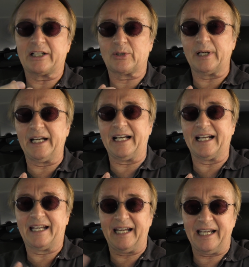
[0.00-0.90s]
great on
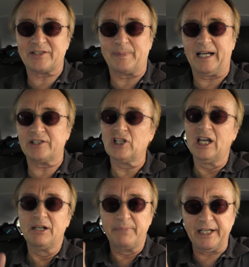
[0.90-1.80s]
a gas mileage,
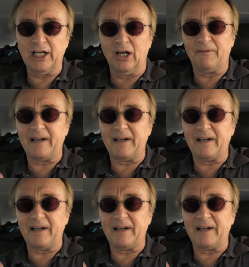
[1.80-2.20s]
but you don't